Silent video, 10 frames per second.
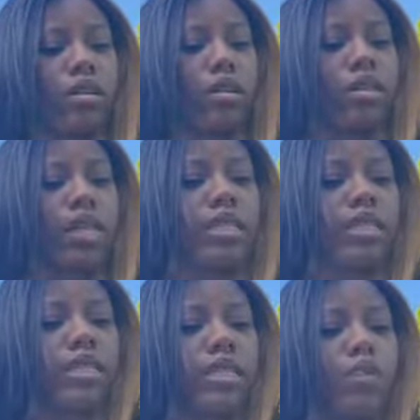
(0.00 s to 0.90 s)
Let's
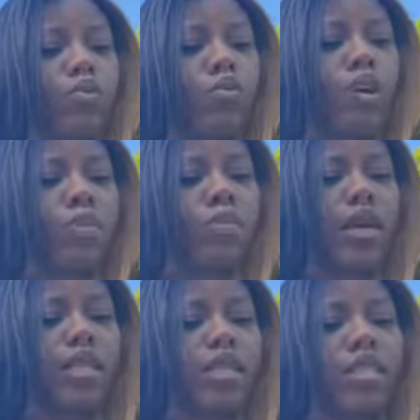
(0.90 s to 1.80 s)
see. What
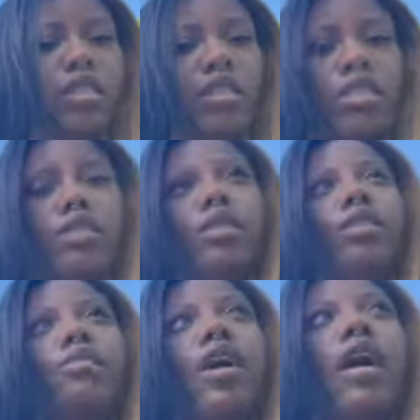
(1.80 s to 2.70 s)
messages does the
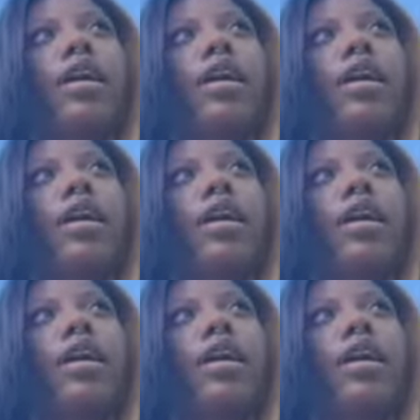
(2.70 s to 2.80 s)
divine